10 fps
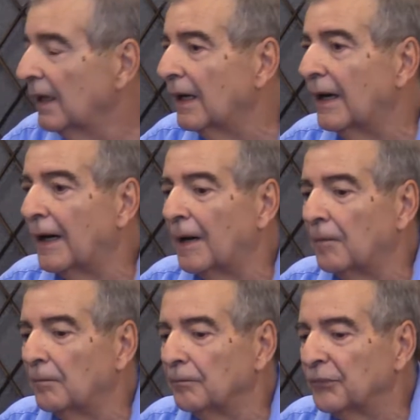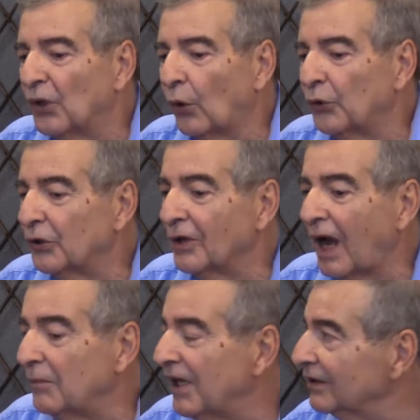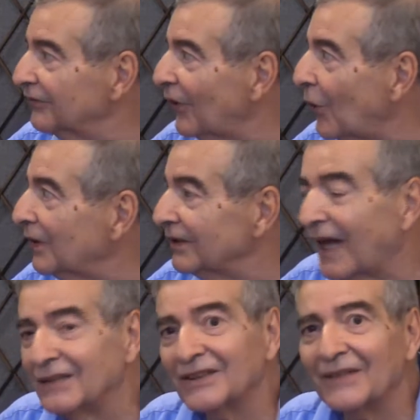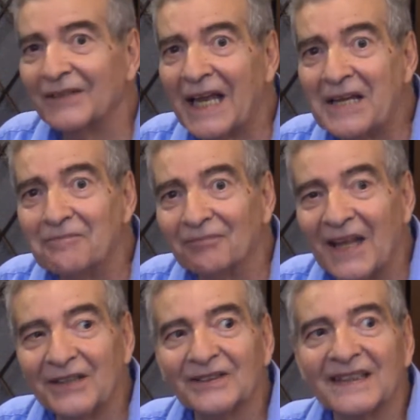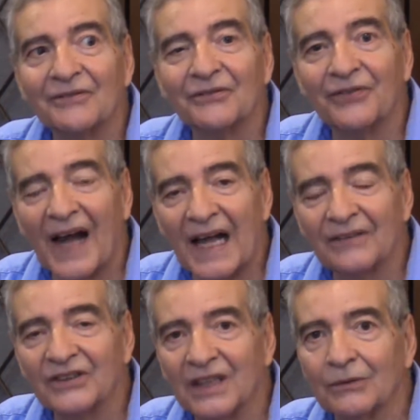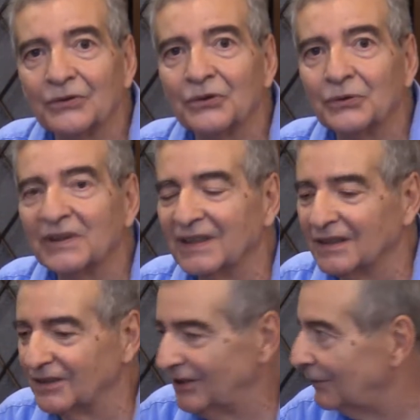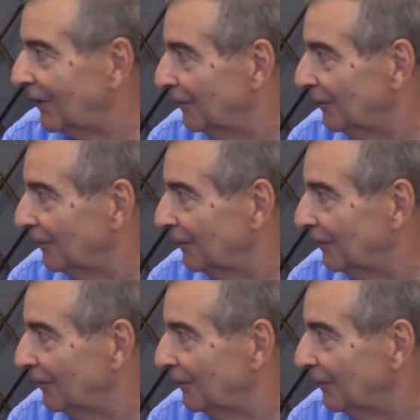Or you can call me on the phone at 978-875-0260.